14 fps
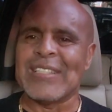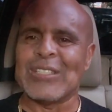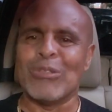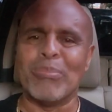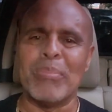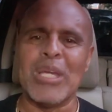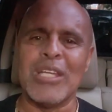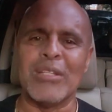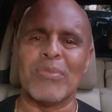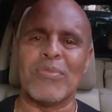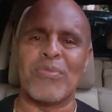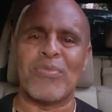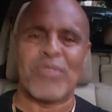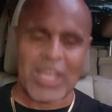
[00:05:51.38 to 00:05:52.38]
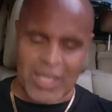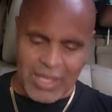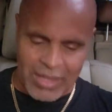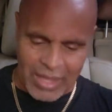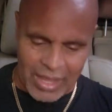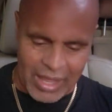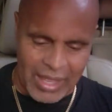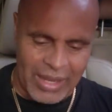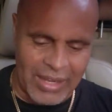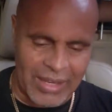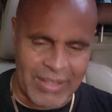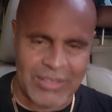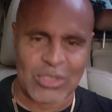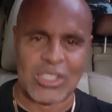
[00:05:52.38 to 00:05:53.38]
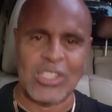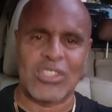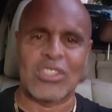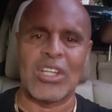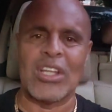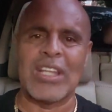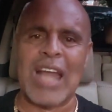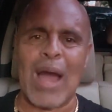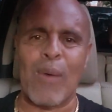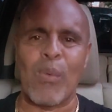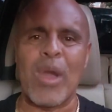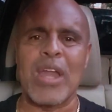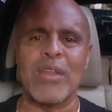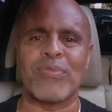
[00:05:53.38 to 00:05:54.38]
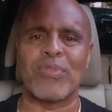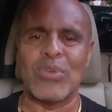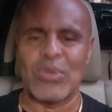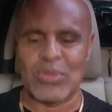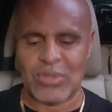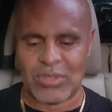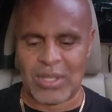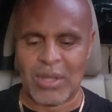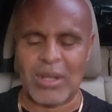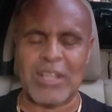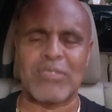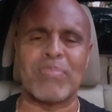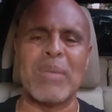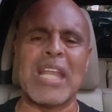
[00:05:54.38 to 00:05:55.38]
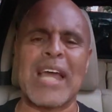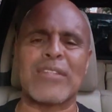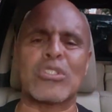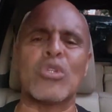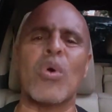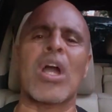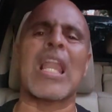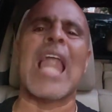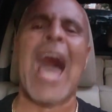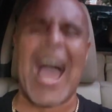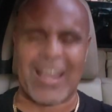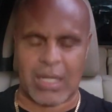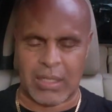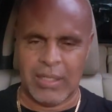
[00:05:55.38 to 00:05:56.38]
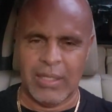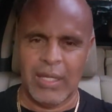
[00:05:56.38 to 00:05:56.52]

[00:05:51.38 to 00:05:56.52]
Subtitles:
You meet Vicky there. She's sitting down waiting for you. You say, let's meet at 2 o'clock.